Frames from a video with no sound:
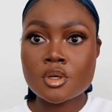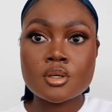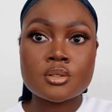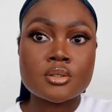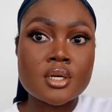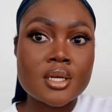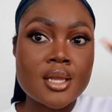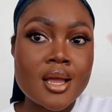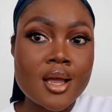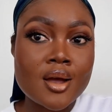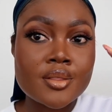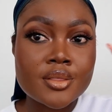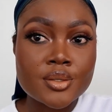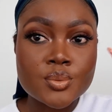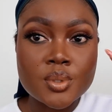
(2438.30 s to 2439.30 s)
So I like how
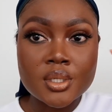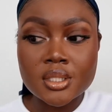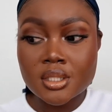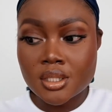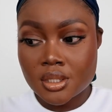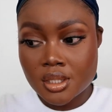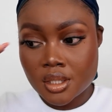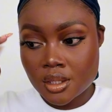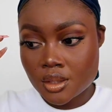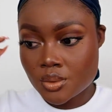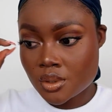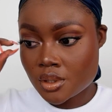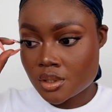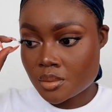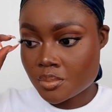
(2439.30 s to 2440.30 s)
this one is sitting. This
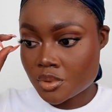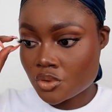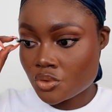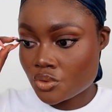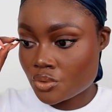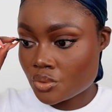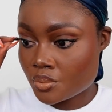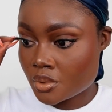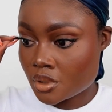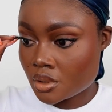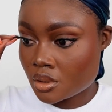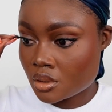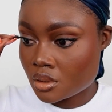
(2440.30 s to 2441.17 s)
one is a bit droopy.